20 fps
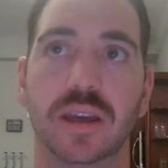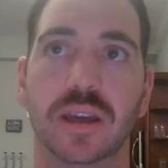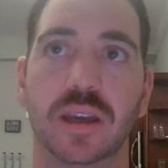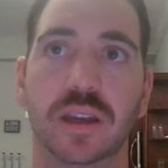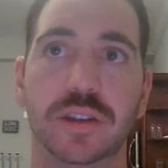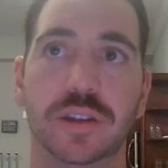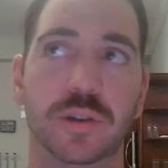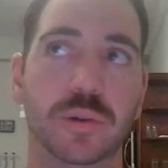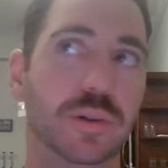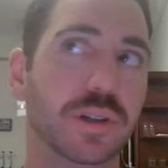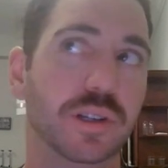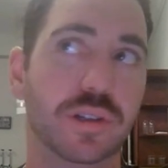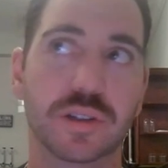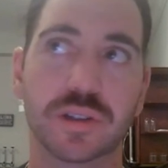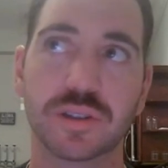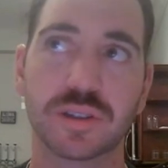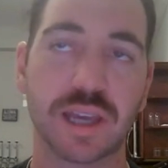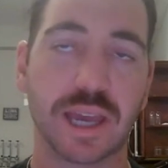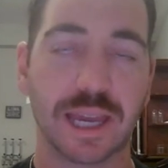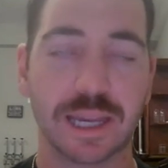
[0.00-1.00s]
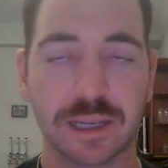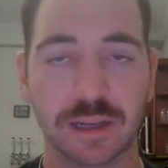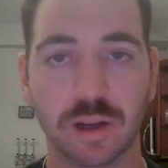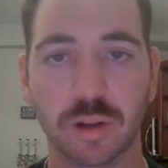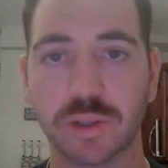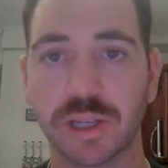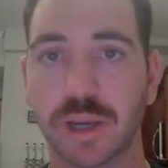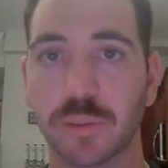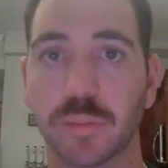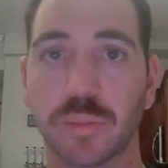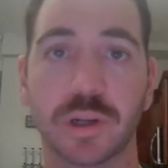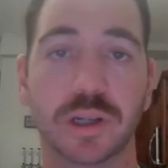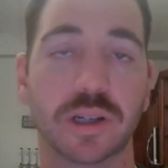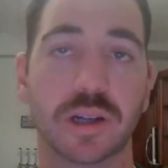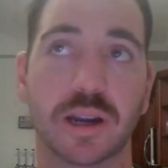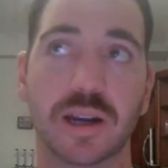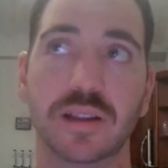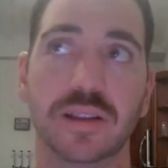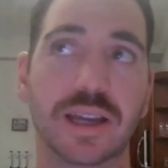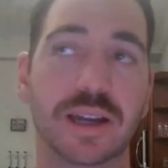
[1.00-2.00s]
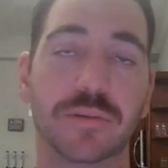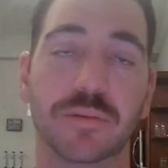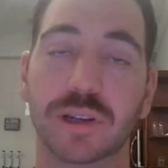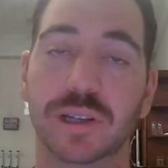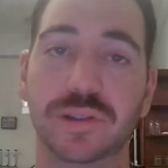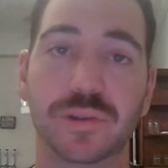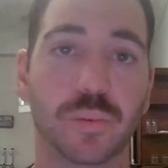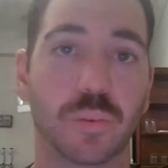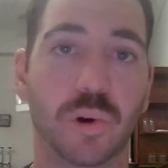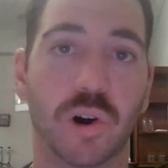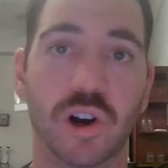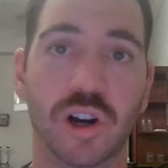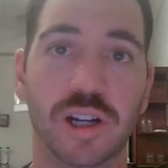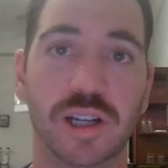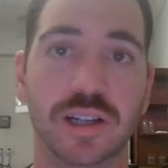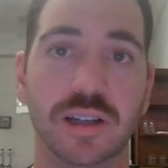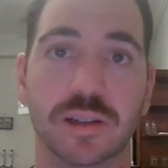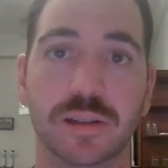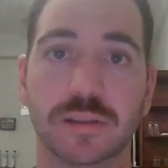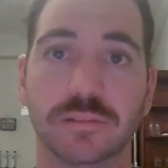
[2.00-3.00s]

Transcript: You could just say, okay, we're going to let Rhys walk.